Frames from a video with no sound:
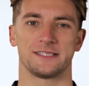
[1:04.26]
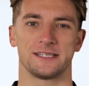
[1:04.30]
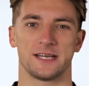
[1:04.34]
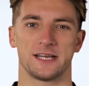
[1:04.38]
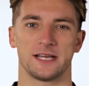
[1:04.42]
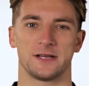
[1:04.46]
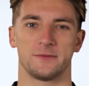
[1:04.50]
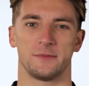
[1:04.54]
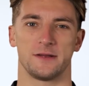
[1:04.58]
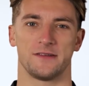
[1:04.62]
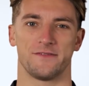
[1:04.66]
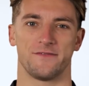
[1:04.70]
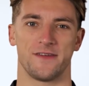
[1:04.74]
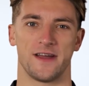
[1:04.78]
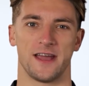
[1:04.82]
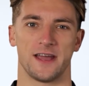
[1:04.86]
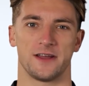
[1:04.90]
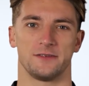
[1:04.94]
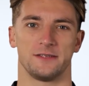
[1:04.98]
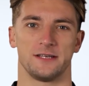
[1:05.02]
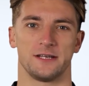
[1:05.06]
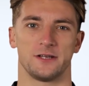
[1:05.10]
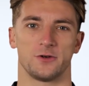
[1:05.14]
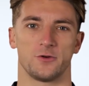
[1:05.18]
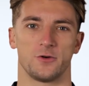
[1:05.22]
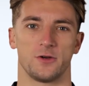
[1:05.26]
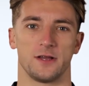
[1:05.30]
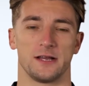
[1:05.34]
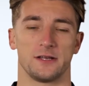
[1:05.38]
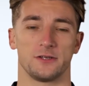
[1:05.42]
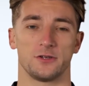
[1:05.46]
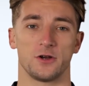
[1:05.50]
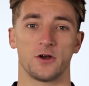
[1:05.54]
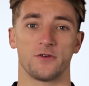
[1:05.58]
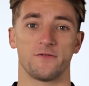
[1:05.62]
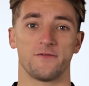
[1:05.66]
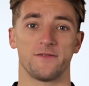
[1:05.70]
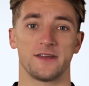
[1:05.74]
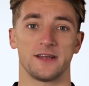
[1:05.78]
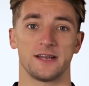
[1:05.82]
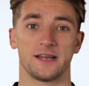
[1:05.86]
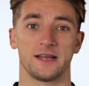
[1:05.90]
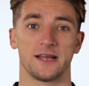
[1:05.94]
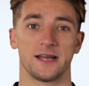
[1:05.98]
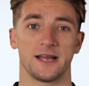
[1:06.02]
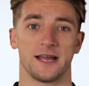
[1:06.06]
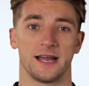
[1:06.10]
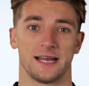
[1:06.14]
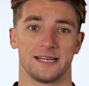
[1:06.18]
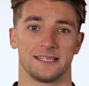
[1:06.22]
that can be found in green coffee,
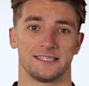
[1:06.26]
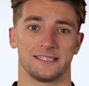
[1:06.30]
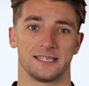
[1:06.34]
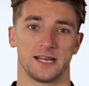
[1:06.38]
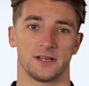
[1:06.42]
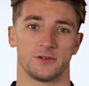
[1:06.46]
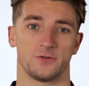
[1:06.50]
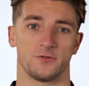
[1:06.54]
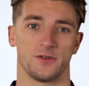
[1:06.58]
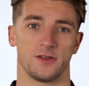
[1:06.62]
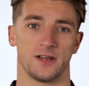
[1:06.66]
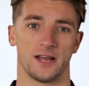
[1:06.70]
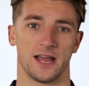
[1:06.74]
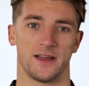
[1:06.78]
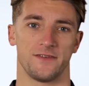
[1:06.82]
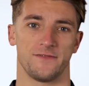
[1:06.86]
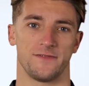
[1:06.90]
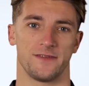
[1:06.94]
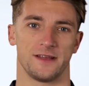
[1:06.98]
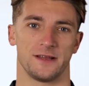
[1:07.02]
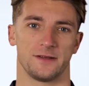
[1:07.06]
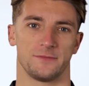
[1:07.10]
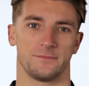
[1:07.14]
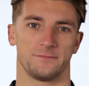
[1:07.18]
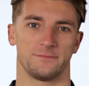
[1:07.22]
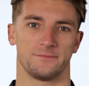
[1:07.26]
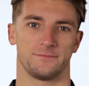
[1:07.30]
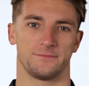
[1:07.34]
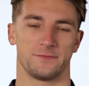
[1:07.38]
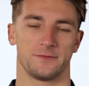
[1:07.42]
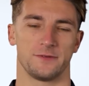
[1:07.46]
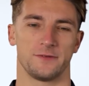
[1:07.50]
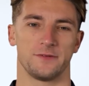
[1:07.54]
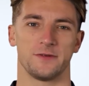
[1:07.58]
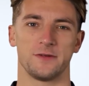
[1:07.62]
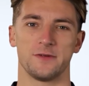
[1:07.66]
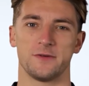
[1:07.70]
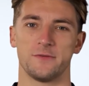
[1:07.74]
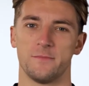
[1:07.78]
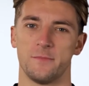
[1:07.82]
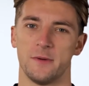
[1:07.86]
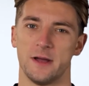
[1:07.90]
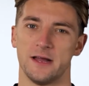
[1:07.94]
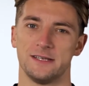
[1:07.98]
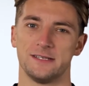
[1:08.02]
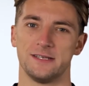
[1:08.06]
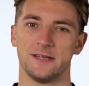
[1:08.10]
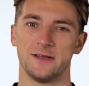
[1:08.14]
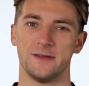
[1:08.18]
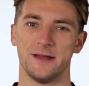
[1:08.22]
except for caffeine.
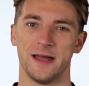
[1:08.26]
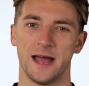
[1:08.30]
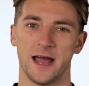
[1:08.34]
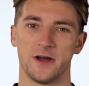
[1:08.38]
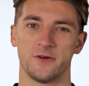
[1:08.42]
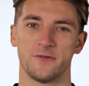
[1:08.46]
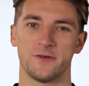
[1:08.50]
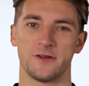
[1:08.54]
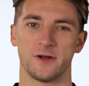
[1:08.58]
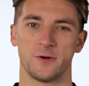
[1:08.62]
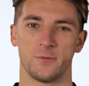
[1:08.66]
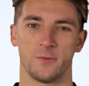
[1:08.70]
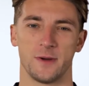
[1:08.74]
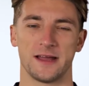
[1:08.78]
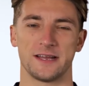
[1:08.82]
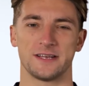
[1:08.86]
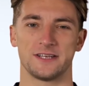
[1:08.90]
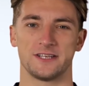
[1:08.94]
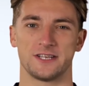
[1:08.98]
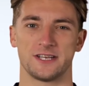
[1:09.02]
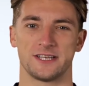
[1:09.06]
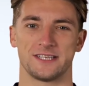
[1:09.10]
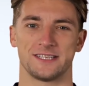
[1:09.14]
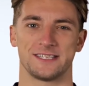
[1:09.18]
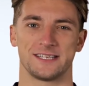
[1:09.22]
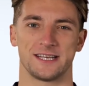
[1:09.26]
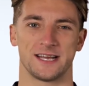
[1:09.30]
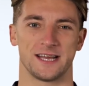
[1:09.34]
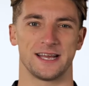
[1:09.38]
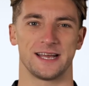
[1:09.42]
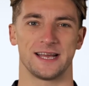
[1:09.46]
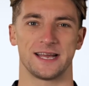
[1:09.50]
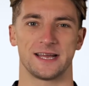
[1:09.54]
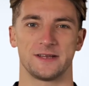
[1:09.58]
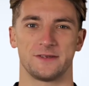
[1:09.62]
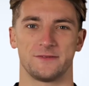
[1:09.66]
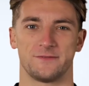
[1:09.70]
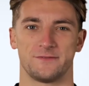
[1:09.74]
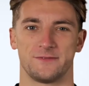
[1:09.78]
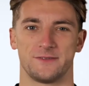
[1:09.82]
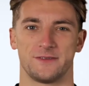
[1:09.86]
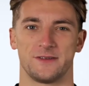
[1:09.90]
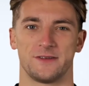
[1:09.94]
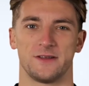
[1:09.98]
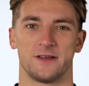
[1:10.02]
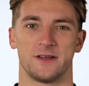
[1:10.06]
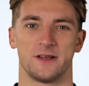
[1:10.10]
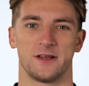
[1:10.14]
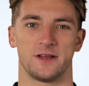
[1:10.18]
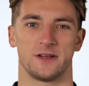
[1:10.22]
But, how do you make GCE?
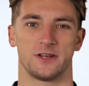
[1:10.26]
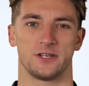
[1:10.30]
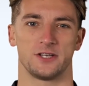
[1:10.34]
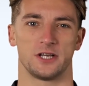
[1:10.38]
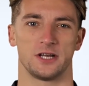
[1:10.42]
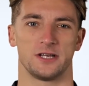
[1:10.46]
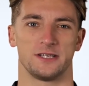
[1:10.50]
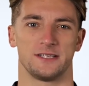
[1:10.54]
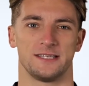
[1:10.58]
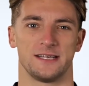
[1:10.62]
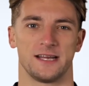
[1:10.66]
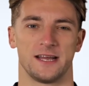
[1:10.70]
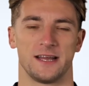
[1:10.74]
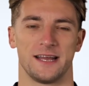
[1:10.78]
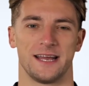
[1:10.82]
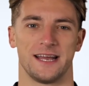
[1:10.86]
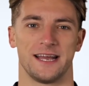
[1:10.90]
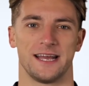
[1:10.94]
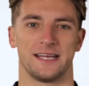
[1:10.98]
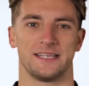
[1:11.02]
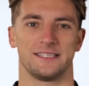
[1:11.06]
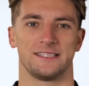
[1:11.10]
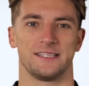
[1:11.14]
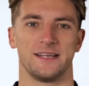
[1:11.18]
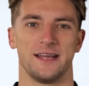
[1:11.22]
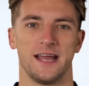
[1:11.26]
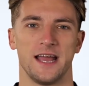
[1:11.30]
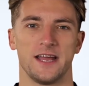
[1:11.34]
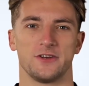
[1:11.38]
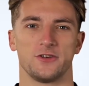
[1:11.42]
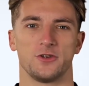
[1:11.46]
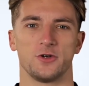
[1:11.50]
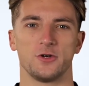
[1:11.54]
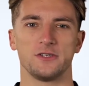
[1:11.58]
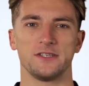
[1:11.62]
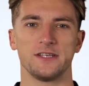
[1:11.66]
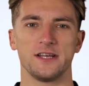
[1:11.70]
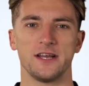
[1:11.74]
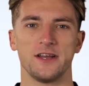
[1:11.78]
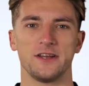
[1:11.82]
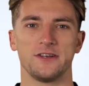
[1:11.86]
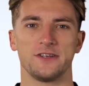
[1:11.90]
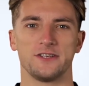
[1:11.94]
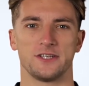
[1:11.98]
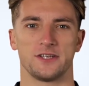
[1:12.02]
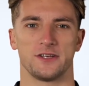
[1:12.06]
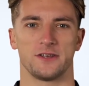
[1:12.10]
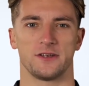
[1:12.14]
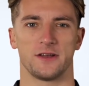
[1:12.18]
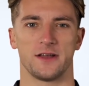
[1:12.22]
GCE is a natural
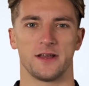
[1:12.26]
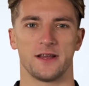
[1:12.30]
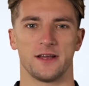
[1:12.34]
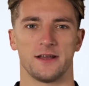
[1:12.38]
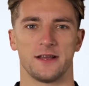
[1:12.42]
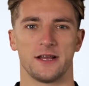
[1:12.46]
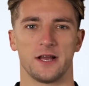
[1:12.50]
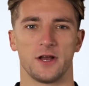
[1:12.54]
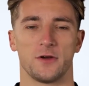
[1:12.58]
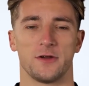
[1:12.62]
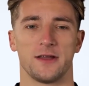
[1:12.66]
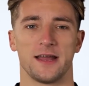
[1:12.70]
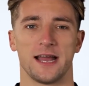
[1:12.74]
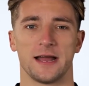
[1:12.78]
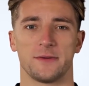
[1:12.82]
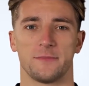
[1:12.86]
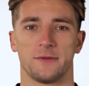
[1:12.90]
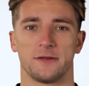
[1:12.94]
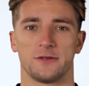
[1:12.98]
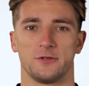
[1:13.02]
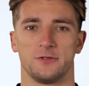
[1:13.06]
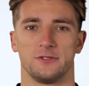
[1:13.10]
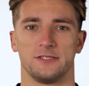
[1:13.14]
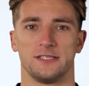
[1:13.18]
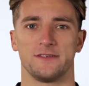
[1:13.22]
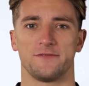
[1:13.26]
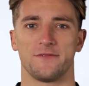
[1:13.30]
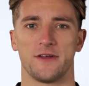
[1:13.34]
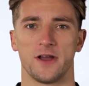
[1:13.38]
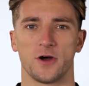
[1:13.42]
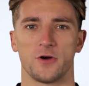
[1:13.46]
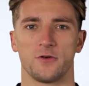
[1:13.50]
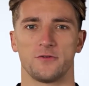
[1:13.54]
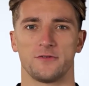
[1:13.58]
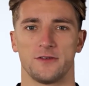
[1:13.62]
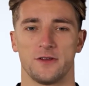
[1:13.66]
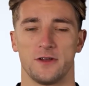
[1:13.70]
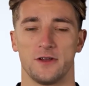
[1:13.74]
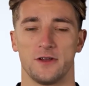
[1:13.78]
solution, no chemicals involved,